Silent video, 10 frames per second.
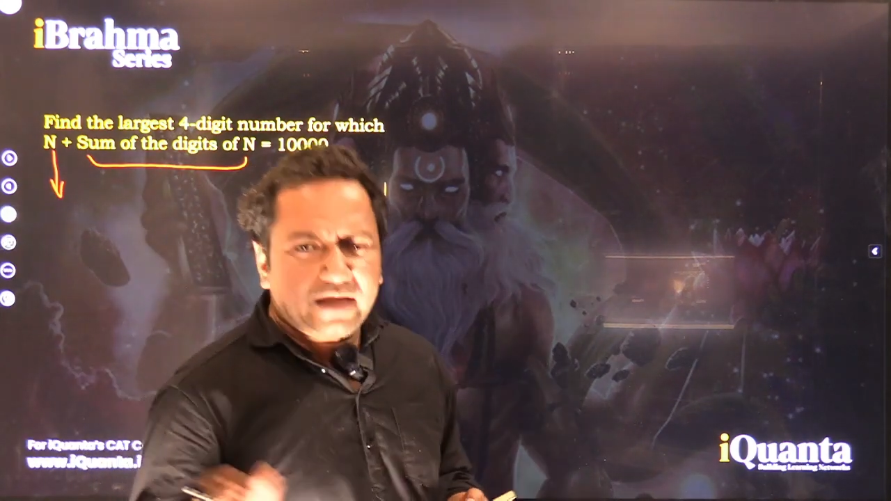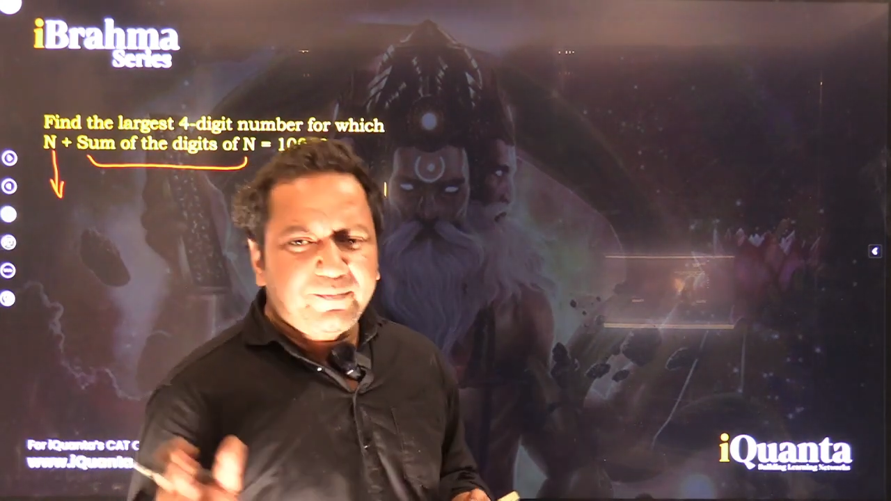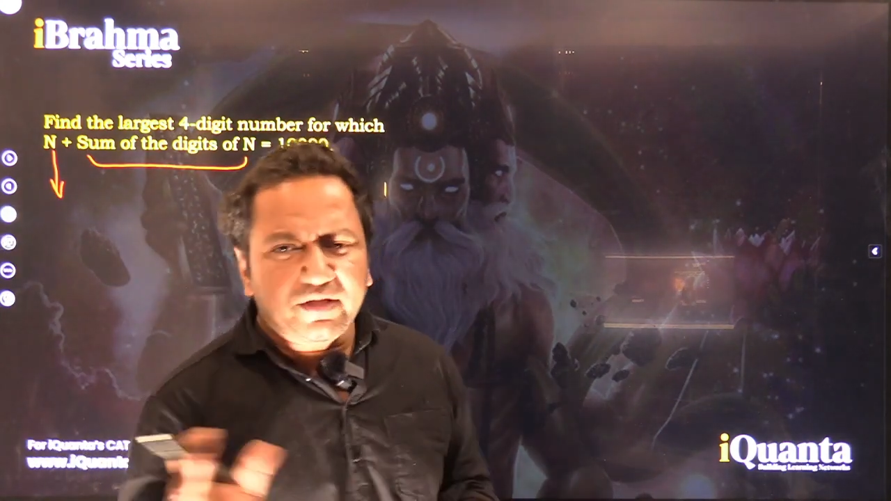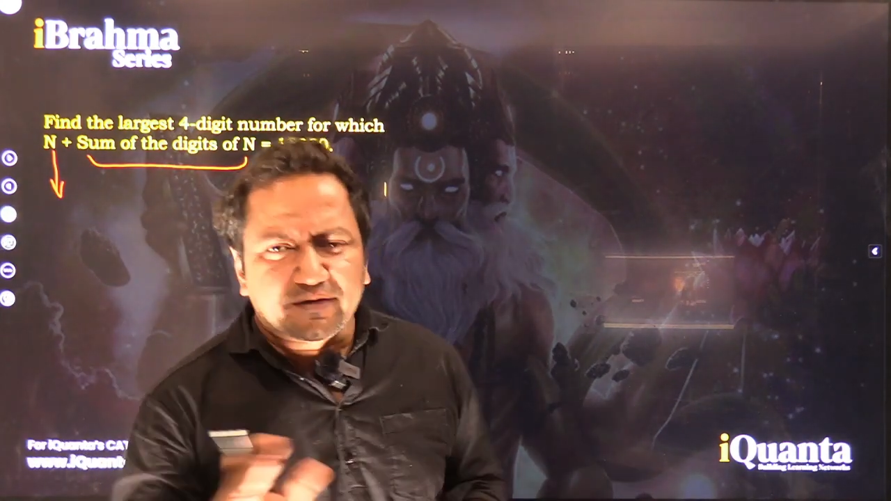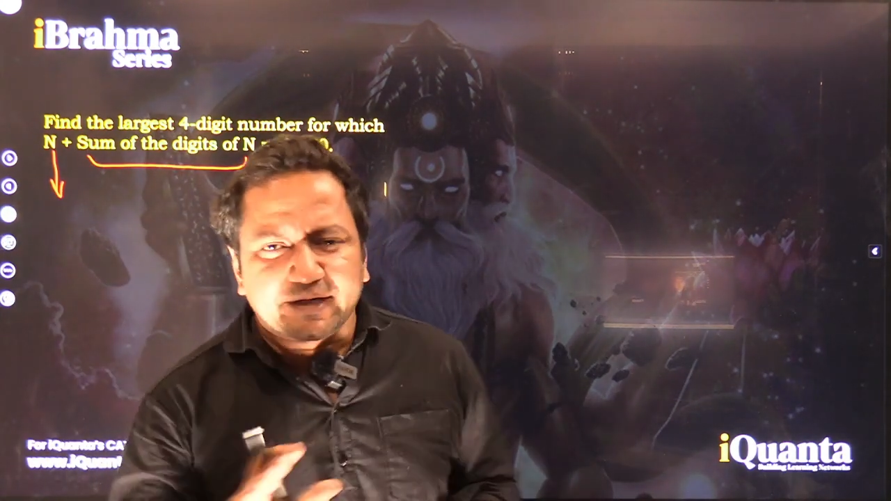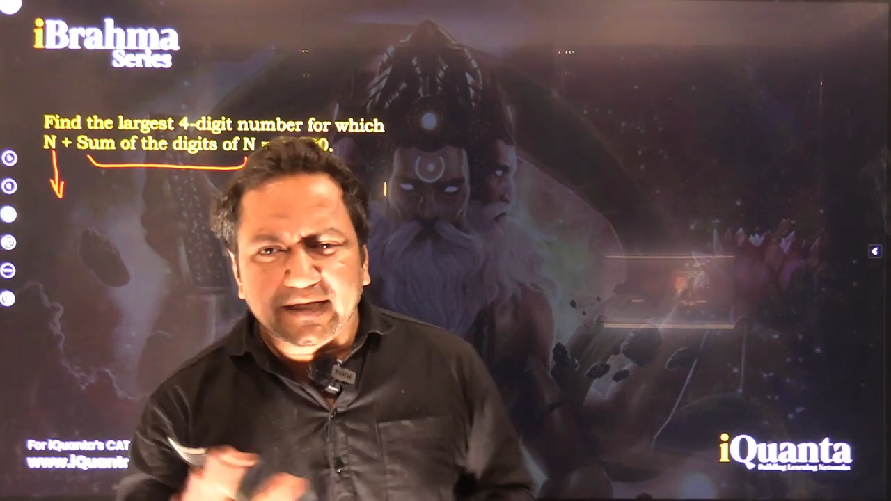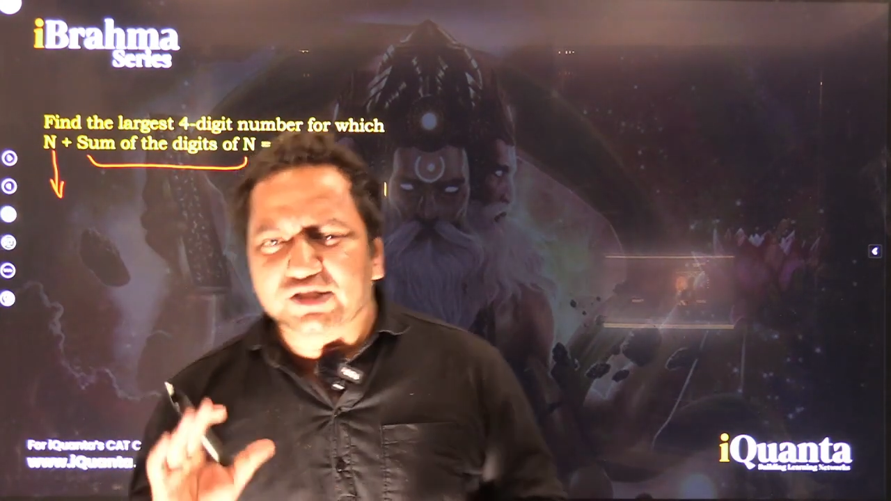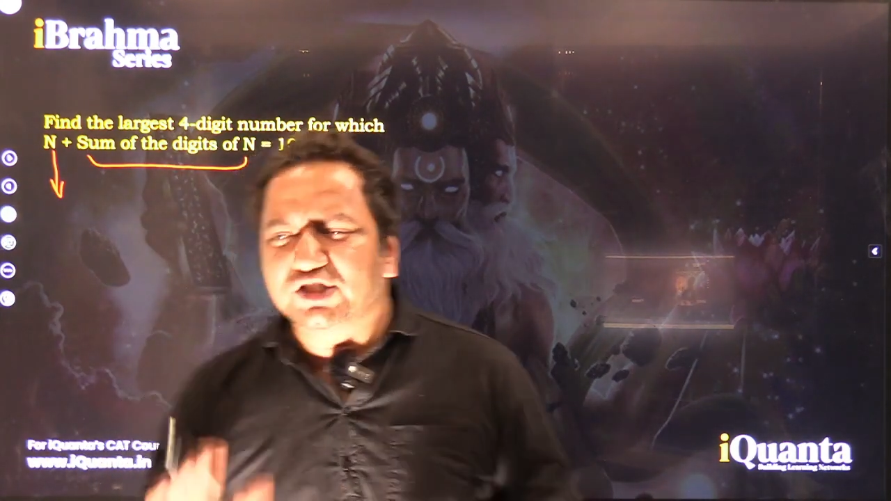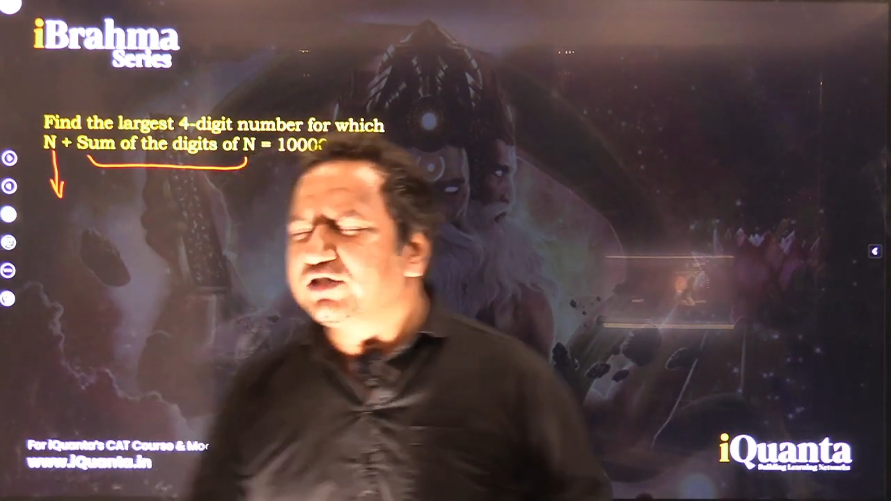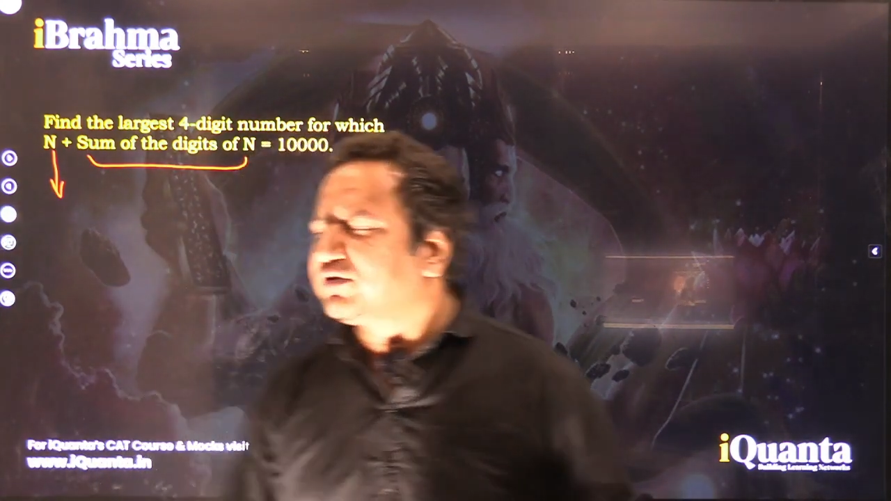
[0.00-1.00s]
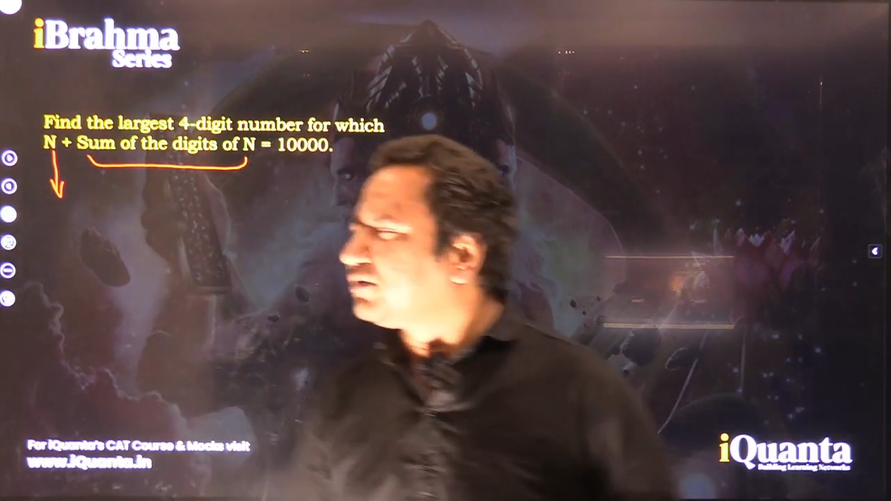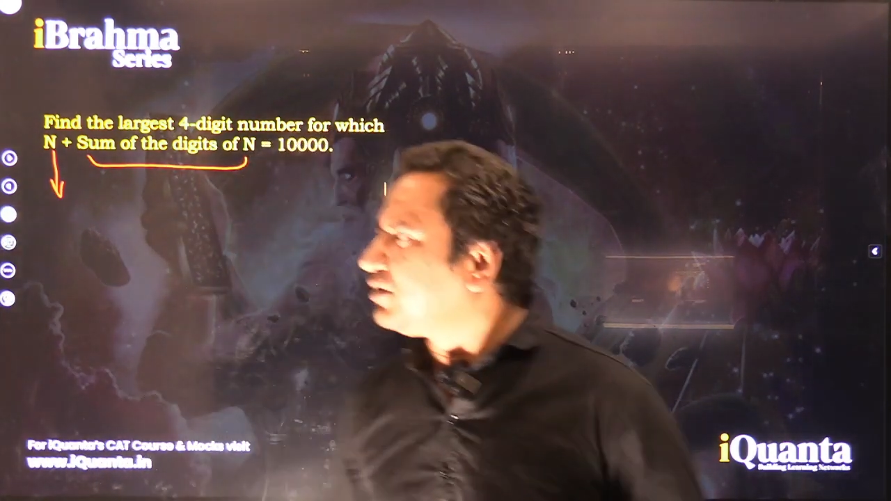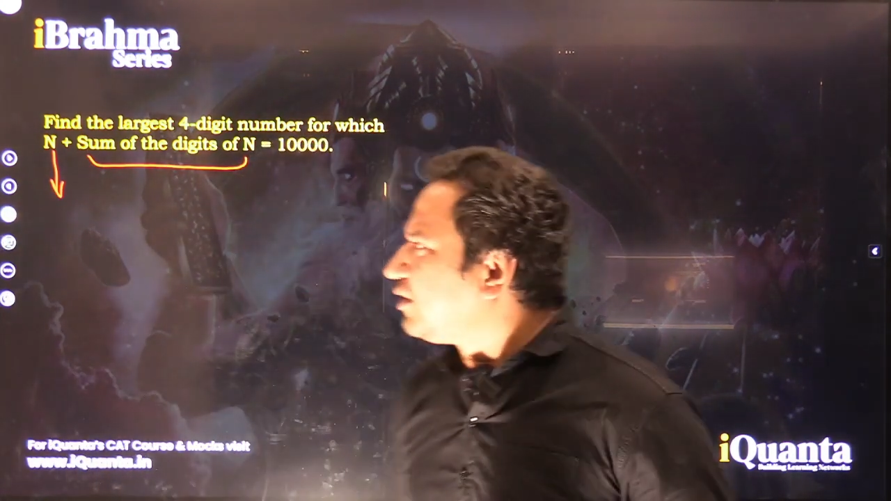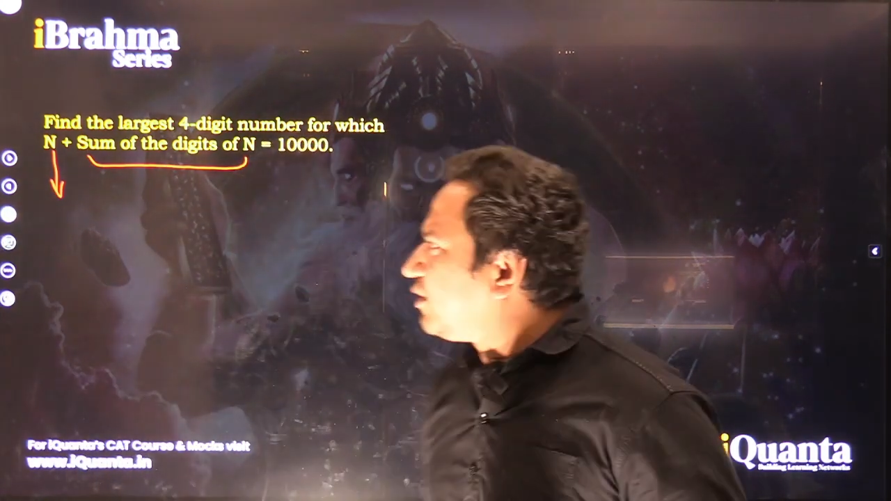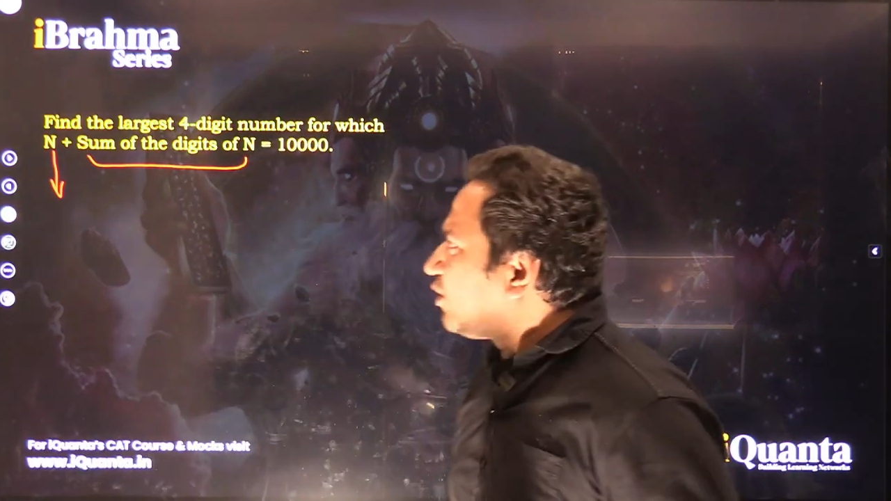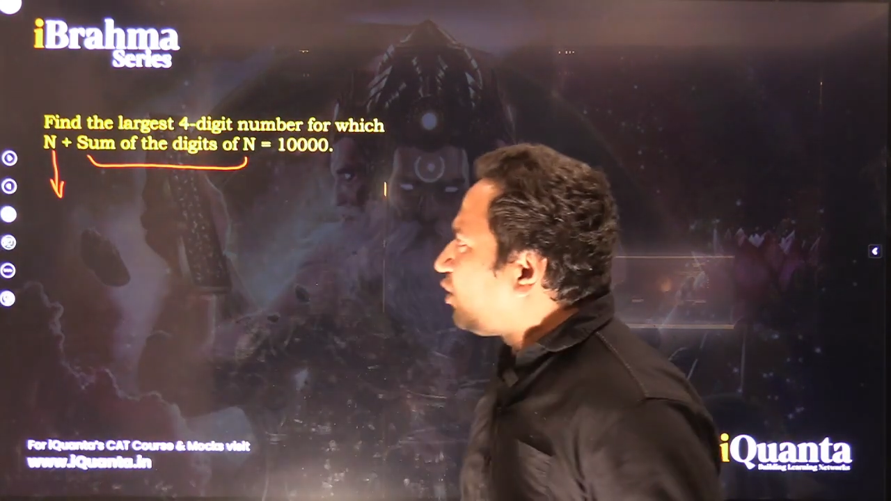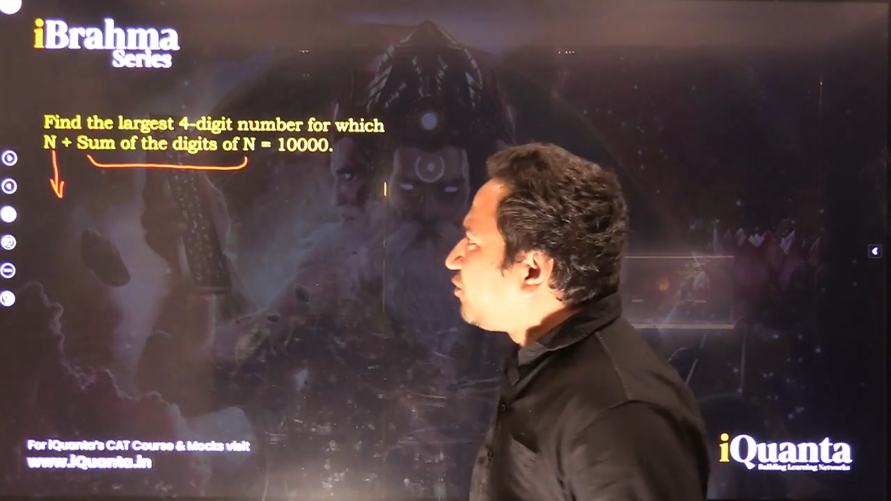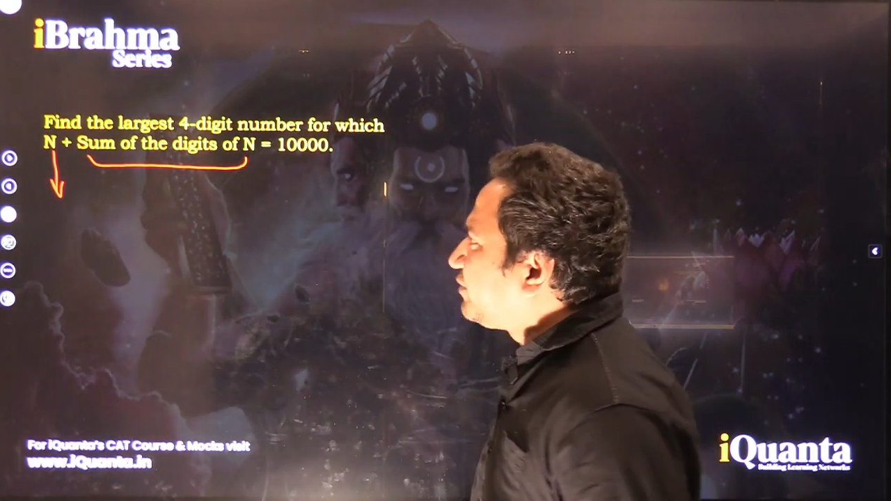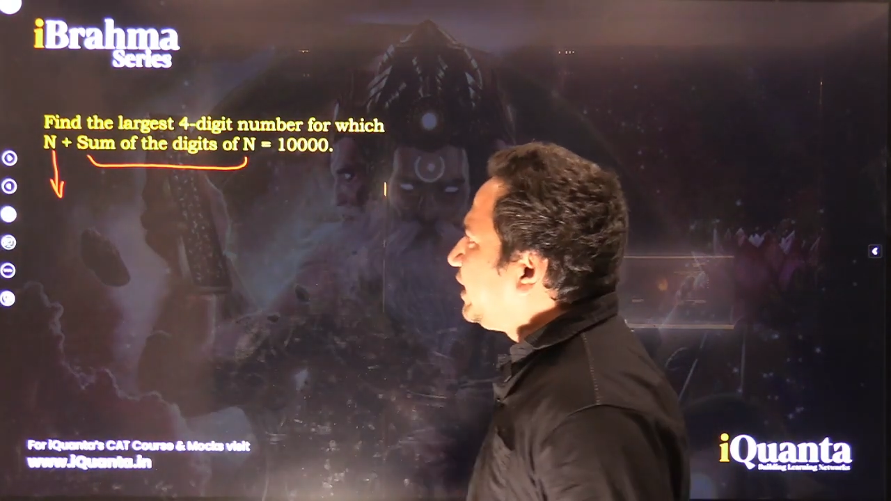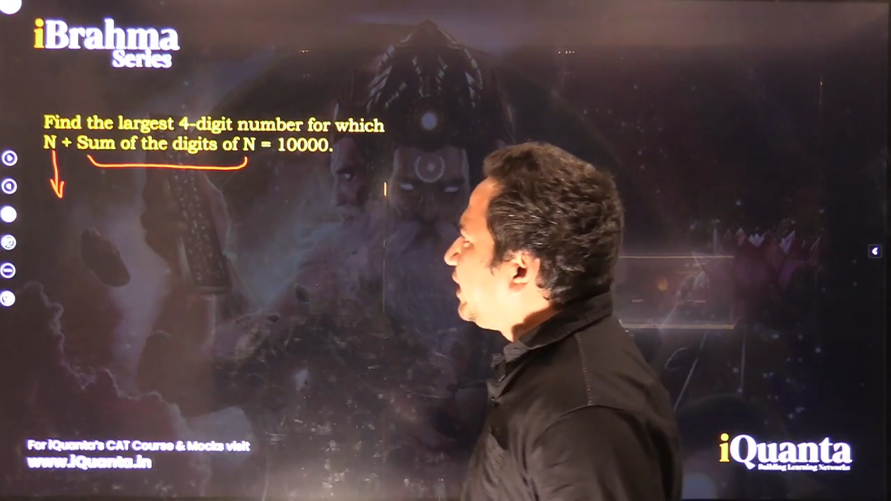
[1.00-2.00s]
be the range
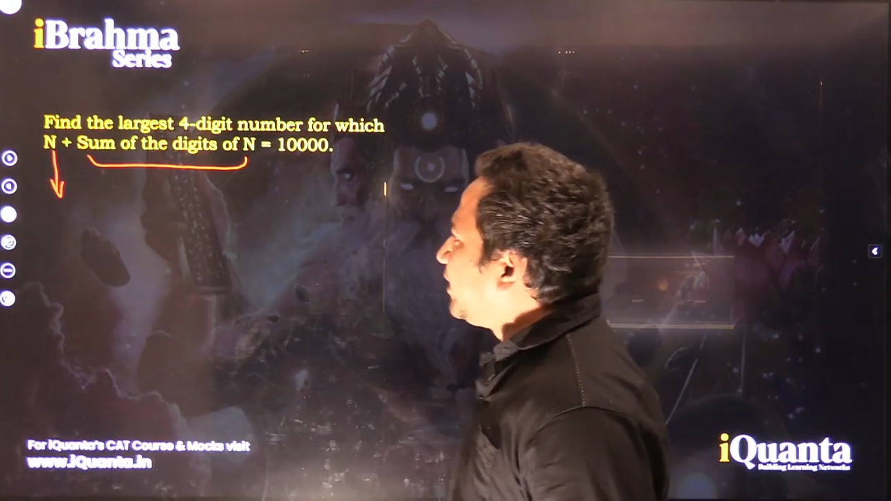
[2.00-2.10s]
of the